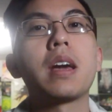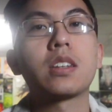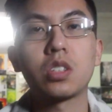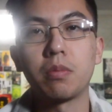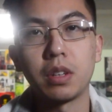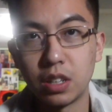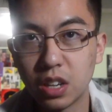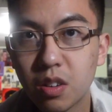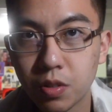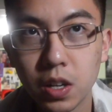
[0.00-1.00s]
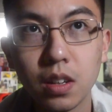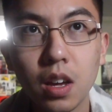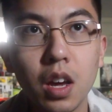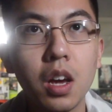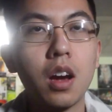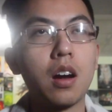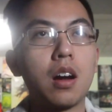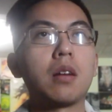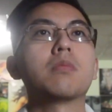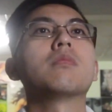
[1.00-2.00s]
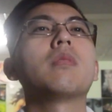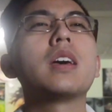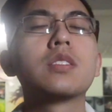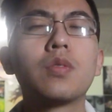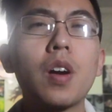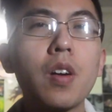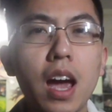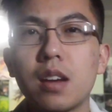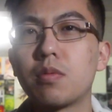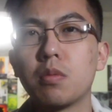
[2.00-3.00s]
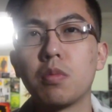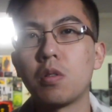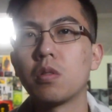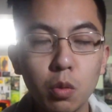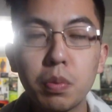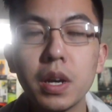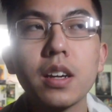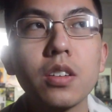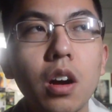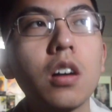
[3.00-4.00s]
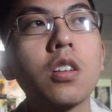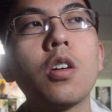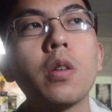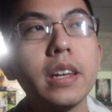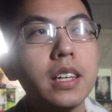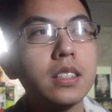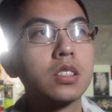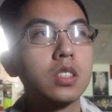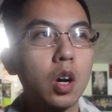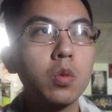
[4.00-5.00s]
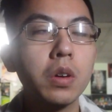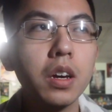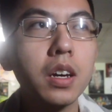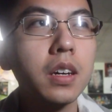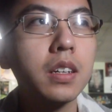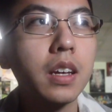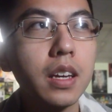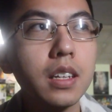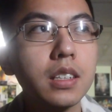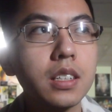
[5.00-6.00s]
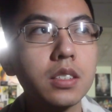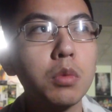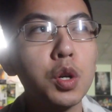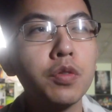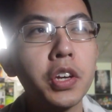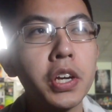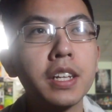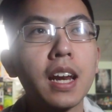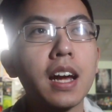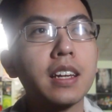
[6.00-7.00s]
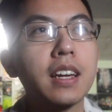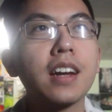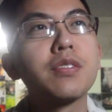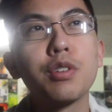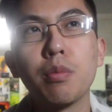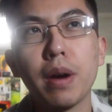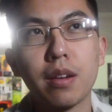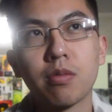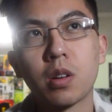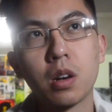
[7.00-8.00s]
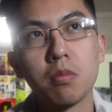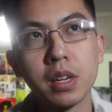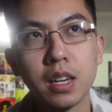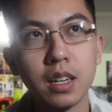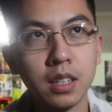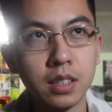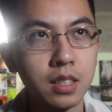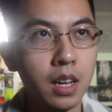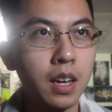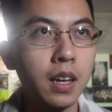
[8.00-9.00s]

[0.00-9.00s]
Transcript: to make something different, is very admirable. Lupita Nyong'o is so good in this movie that I kind of feel bad for her, because